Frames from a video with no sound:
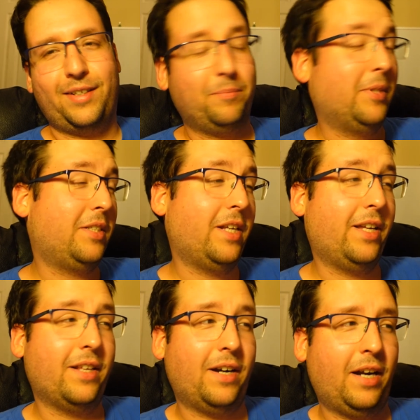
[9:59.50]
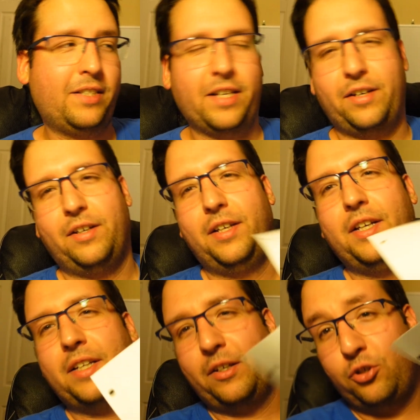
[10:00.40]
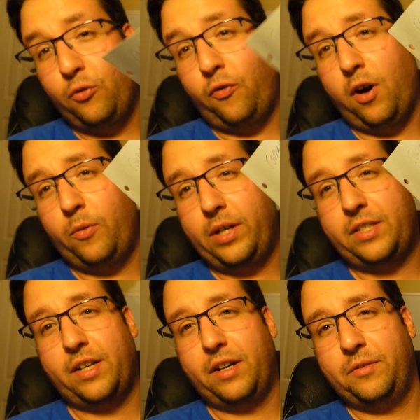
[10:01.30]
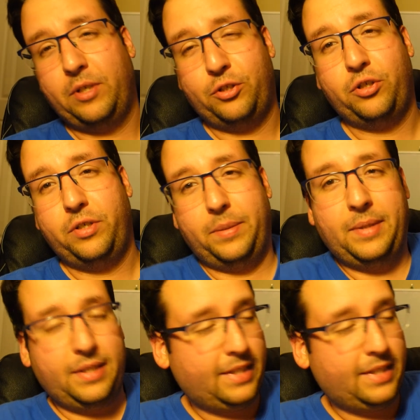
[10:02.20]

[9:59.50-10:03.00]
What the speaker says: Mistake there. I said too far when I should have been